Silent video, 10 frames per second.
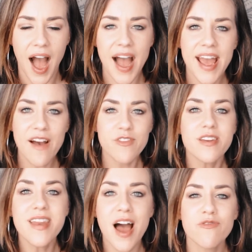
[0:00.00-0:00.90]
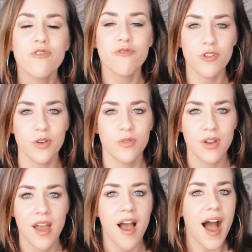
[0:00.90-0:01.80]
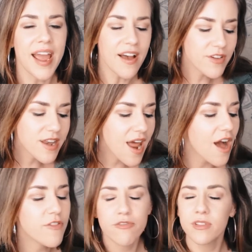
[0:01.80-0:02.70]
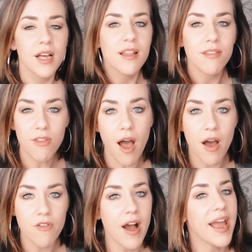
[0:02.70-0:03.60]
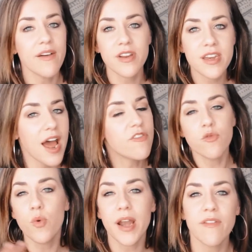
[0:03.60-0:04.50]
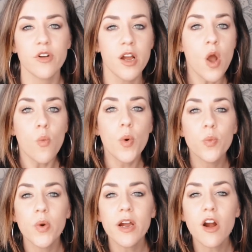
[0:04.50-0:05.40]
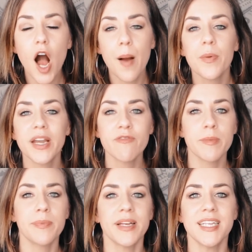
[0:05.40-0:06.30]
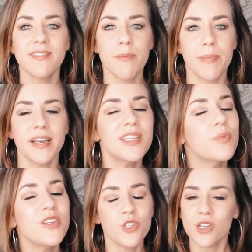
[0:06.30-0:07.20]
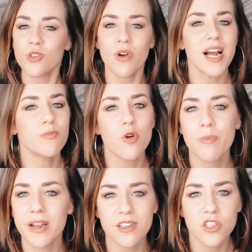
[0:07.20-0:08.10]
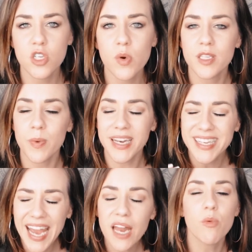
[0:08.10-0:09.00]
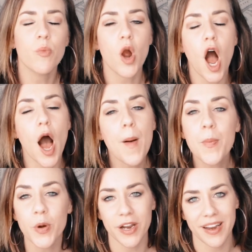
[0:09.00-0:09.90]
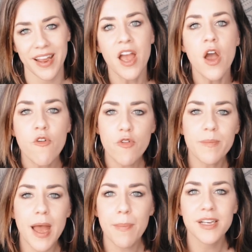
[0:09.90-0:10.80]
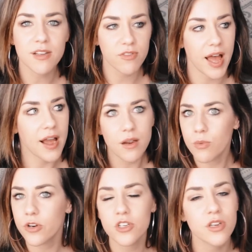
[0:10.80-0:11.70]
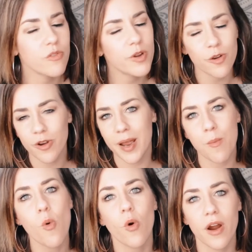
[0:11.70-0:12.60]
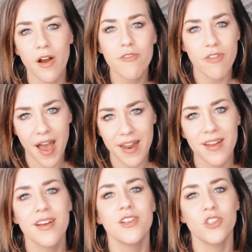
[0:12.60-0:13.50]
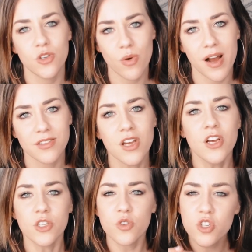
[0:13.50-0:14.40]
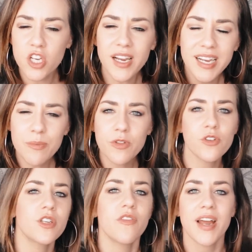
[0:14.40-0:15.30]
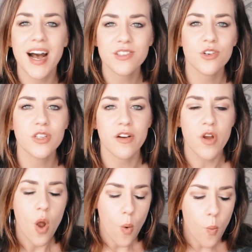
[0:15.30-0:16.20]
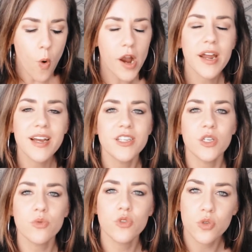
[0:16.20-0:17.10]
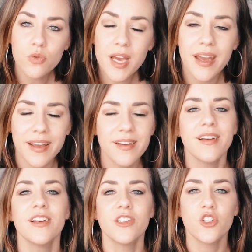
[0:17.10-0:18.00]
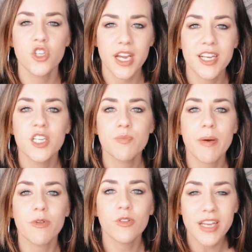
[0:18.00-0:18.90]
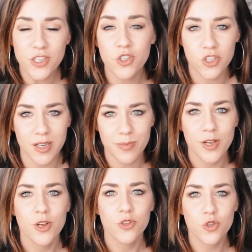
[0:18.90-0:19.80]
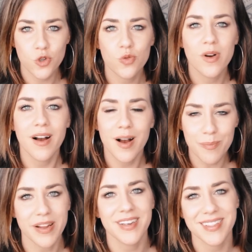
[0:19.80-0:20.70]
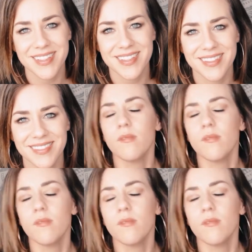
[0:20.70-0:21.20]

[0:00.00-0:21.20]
I have enough food. I have enough love. I have enough whatever. When we are operating from a place of abundance, we just attract more abundance to us. But again, when we're operating from that place of lack, we're just gonna recreate more of that to us. So check in with yourself and ask yourself, what can I do today to change my relationship to abundance?